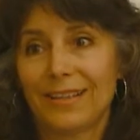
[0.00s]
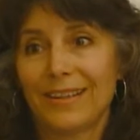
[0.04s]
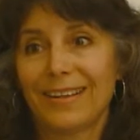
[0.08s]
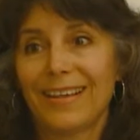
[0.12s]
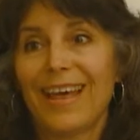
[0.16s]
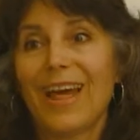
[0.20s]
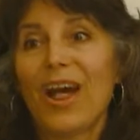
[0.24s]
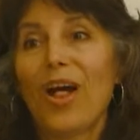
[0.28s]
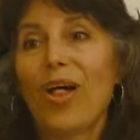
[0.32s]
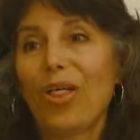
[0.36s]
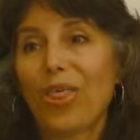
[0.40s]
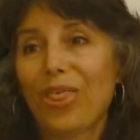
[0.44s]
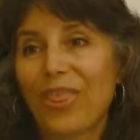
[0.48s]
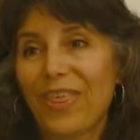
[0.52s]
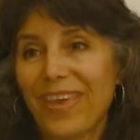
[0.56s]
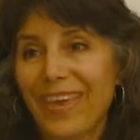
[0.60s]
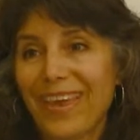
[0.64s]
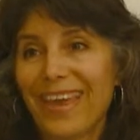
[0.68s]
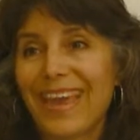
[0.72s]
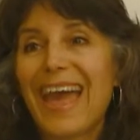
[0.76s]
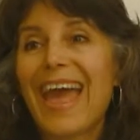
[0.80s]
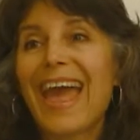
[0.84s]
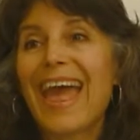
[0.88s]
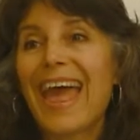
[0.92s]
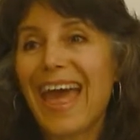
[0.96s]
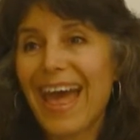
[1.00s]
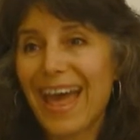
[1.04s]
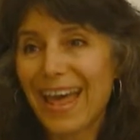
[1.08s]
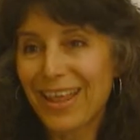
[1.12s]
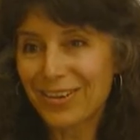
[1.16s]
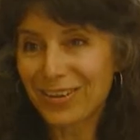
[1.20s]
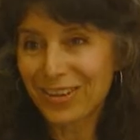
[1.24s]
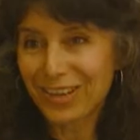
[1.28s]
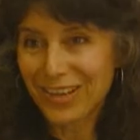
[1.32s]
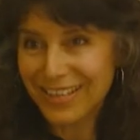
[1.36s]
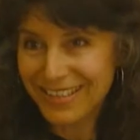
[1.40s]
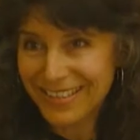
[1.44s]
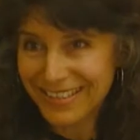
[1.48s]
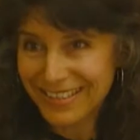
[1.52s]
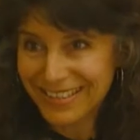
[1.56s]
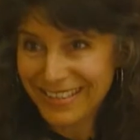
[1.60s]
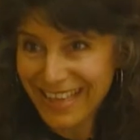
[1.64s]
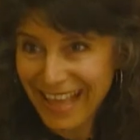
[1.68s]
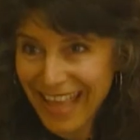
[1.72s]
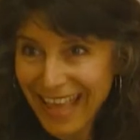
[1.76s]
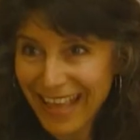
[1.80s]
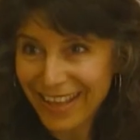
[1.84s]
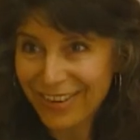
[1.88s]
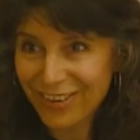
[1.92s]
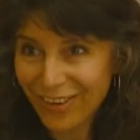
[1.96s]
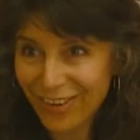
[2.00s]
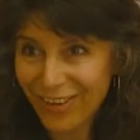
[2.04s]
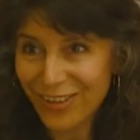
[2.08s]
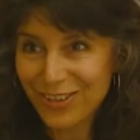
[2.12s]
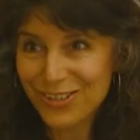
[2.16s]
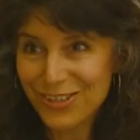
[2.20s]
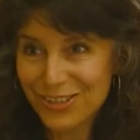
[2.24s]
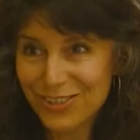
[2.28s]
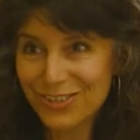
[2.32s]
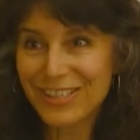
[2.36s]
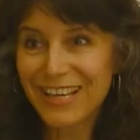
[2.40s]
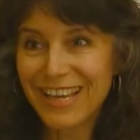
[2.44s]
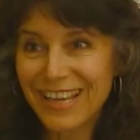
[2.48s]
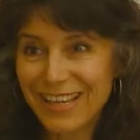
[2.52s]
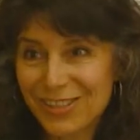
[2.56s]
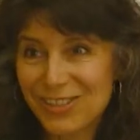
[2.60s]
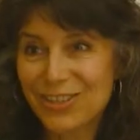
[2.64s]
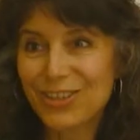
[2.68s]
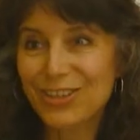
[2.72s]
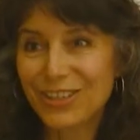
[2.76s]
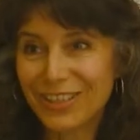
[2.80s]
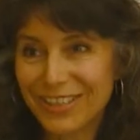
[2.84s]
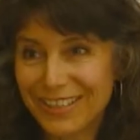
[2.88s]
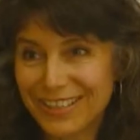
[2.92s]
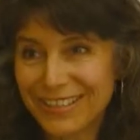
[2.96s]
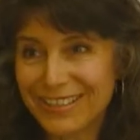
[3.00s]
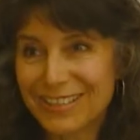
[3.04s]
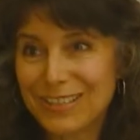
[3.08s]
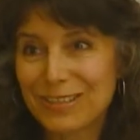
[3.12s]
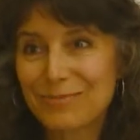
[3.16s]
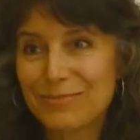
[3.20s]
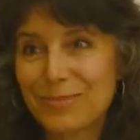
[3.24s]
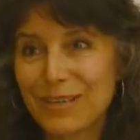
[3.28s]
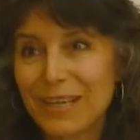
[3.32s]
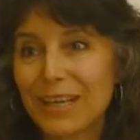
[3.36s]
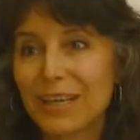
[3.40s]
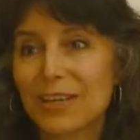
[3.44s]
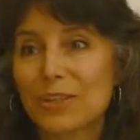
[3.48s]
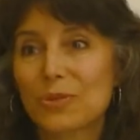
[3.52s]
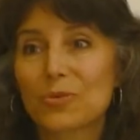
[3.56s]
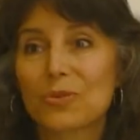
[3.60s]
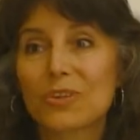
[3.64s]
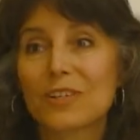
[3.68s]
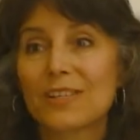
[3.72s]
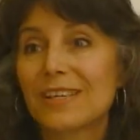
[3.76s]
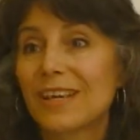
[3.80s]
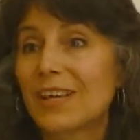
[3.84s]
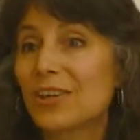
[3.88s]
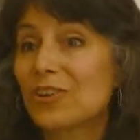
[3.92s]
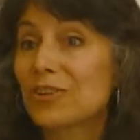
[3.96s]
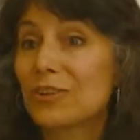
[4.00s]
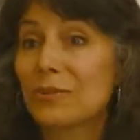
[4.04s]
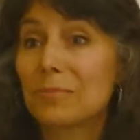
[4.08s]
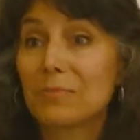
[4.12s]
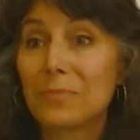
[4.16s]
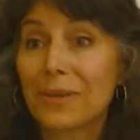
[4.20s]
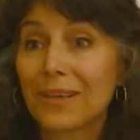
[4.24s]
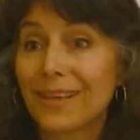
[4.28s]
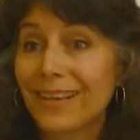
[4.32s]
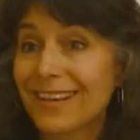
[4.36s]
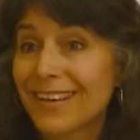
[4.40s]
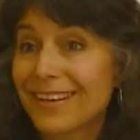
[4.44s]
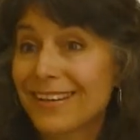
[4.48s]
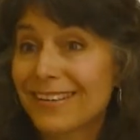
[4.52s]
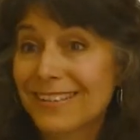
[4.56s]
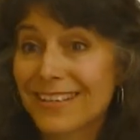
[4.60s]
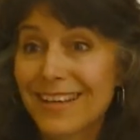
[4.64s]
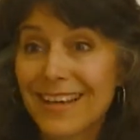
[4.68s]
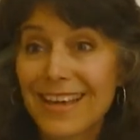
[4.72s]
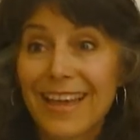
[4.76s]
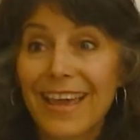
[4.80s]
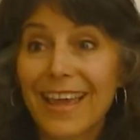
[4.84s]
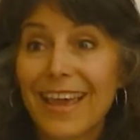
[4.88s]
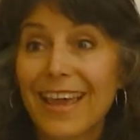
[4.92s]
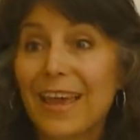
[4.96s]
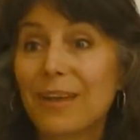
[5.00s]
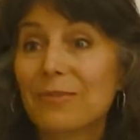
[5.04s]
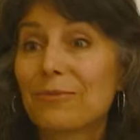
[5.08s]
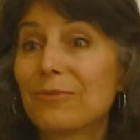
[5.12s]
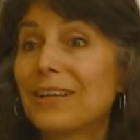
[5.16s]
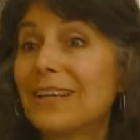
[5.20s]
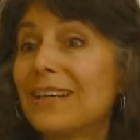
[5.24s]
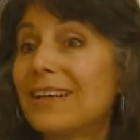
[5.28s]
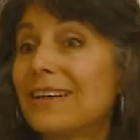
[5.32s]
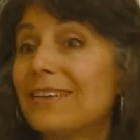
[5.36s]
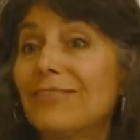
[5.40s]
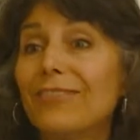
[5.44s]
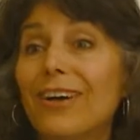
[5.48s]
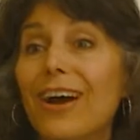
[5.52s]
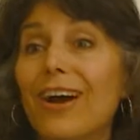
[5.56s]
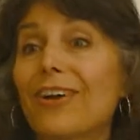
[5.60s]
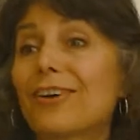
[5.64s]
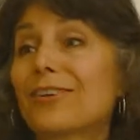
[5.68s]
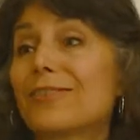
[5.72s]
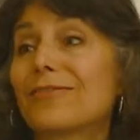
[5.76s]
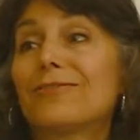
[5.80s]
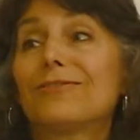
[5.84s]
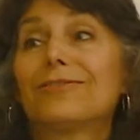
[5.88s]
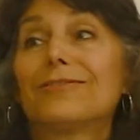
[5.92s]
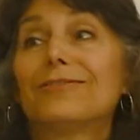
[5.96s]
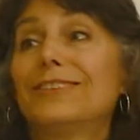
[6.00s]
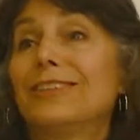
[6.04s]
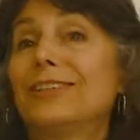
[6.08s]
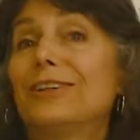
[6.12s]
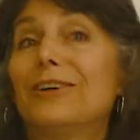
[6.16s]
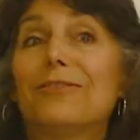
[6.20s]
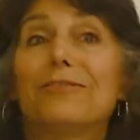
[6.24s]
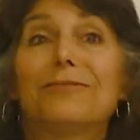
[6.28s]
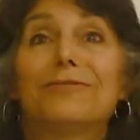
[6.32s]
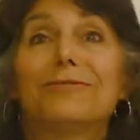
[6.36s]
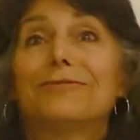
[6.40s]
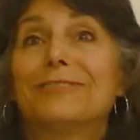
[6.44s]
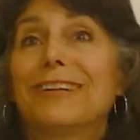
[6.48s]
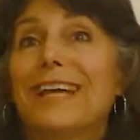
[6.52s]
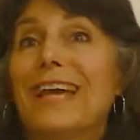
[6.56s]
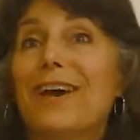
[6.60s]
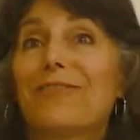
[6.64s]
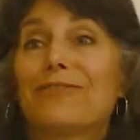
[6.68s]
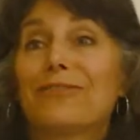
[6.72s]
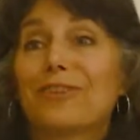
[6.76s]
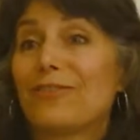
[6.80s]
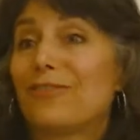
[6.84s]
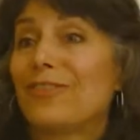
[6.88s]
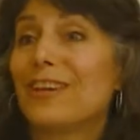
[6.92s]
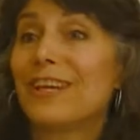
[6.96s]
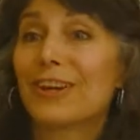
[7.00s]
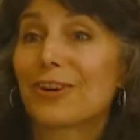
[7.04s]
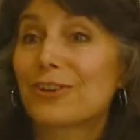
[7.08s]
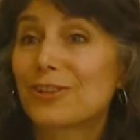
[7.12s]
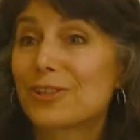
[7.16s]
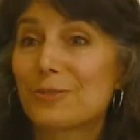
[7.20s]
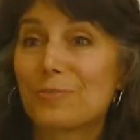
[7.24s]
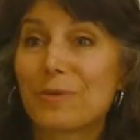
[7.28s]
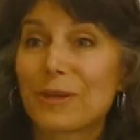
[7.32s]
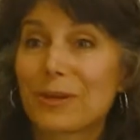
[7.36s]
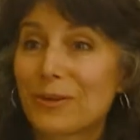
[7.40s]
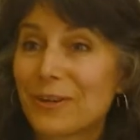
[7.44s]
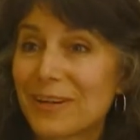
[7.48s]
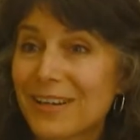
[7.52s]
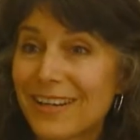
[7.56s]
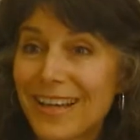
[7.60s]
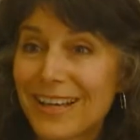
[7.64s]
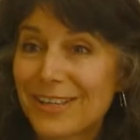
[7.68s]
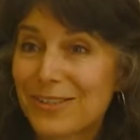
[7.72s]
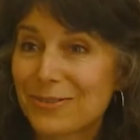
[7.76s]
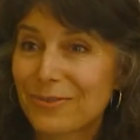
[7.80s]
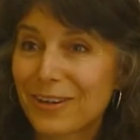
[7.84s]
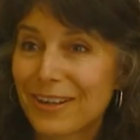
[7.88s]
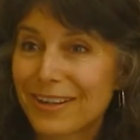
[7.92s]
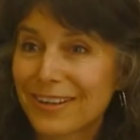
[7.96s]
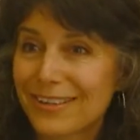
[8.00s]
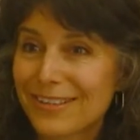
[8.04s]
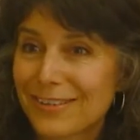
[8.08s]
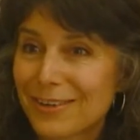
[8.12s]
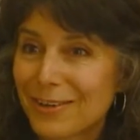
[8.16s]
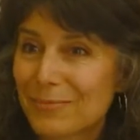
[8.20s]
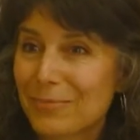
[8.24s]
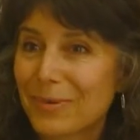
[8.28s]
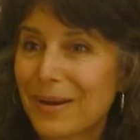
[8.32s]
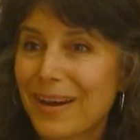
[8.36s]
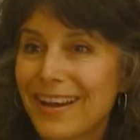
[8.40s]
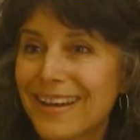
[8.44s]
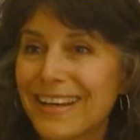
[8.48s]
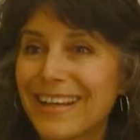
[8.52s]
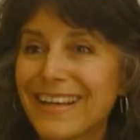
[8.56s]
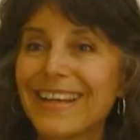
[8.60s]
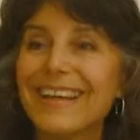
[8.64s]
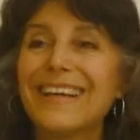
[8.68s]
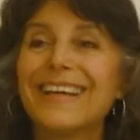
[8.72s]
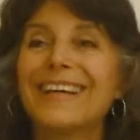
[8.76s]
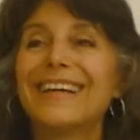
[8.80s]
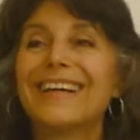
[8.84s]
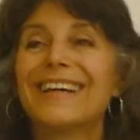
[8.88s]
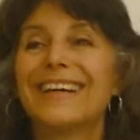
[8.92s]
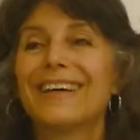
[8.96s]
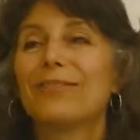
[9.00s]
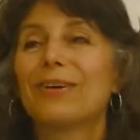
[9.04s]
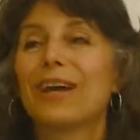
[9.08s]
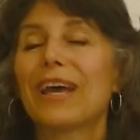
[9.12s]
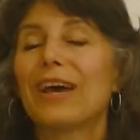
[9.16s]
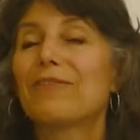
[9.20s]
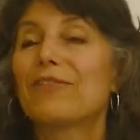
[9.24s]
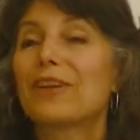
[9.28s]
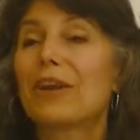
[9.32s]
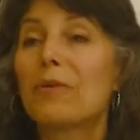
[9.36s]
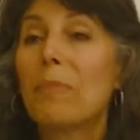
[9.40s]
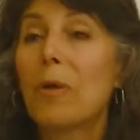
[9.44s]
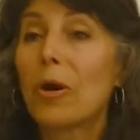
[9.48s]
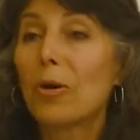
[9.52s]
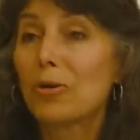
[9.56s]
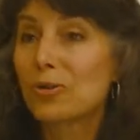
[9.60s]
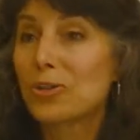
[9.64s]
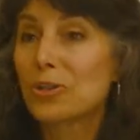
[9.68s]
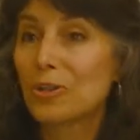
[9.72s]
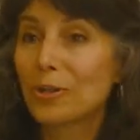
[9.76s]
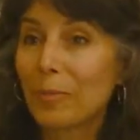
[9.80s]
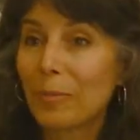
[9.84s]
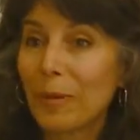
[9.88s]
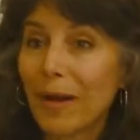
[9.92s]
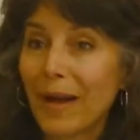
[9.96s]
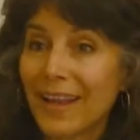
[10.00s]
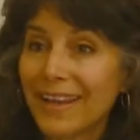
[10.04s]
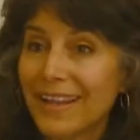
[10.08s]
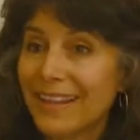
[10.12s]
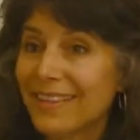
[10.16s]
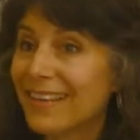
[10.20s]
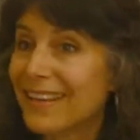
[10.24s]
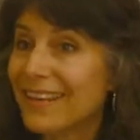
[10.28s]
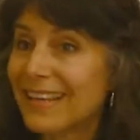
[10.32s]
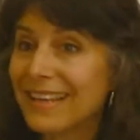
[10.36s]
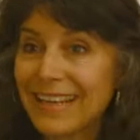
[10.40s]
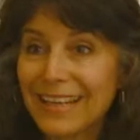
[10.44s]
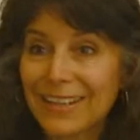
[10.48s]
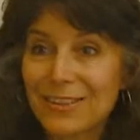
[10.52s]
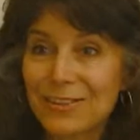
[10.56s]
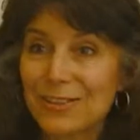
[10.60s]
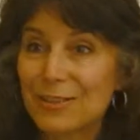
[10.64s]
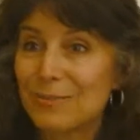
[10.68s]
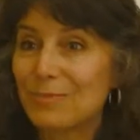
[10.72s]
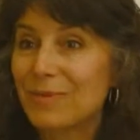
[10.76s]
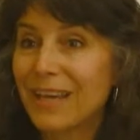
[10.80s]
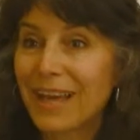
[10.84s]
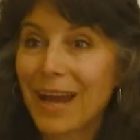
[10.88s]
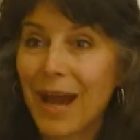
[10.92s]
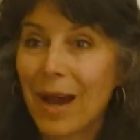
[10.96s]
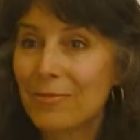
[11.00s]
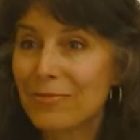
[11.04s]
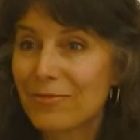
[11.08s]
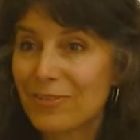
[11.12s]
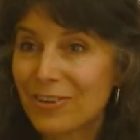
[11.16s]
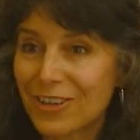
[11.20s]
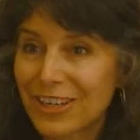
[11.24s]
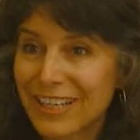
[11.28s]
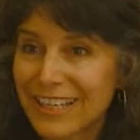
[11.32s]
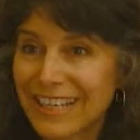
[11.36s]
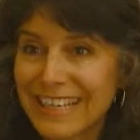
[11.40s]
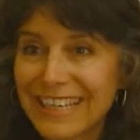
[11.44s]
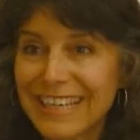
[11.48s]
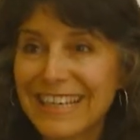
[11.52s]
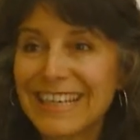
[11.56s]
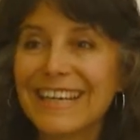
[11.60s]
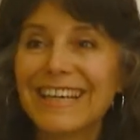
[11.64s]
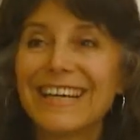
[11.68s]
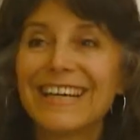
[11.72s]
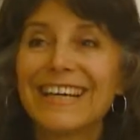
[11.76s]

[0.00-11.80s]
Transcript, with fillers: healthy and and also taste good, because we're sentient beings and we are, you know, we have to feed our spirit as well as our body. And we have an emotional body that needs to be comforted.